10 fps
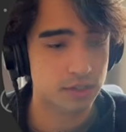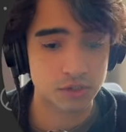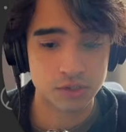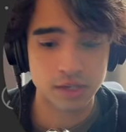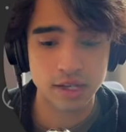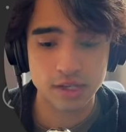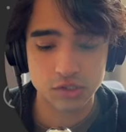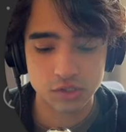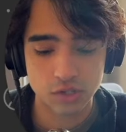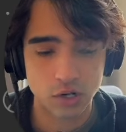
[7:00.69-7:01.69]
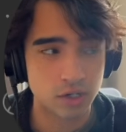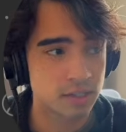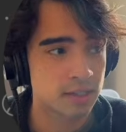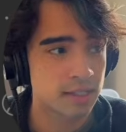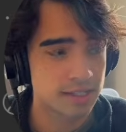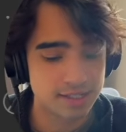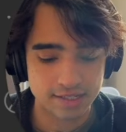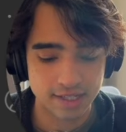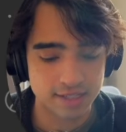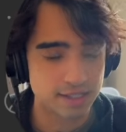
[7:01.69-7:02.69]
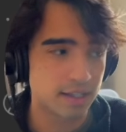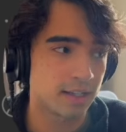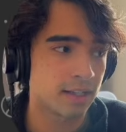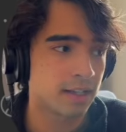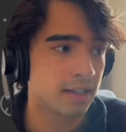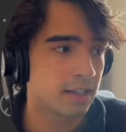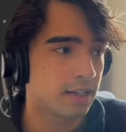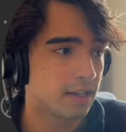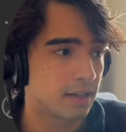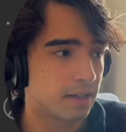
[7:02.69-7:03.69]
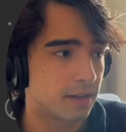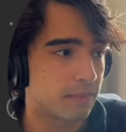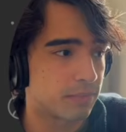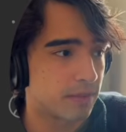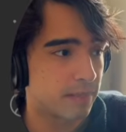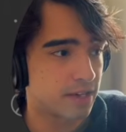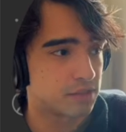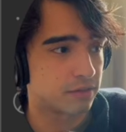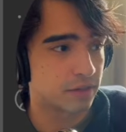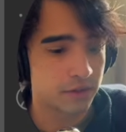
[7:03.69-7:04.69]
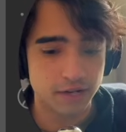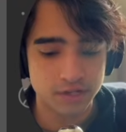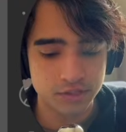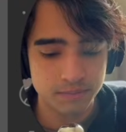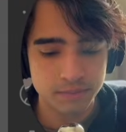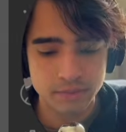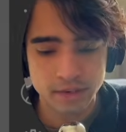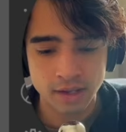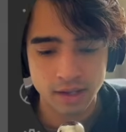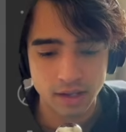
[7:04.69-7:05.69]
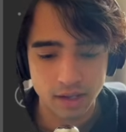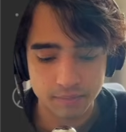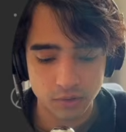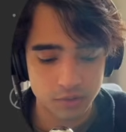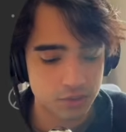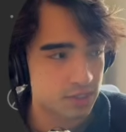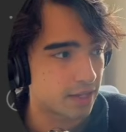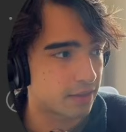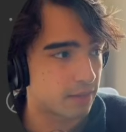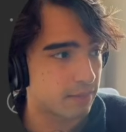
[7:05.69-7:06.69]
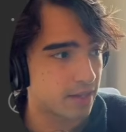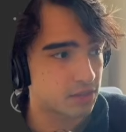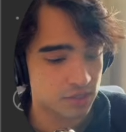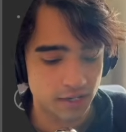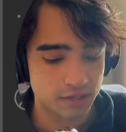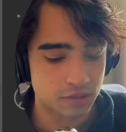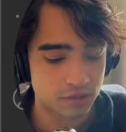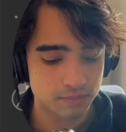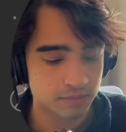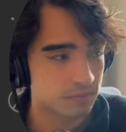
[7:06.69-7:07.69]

just start setting the page configuration. I'm going to say that the page title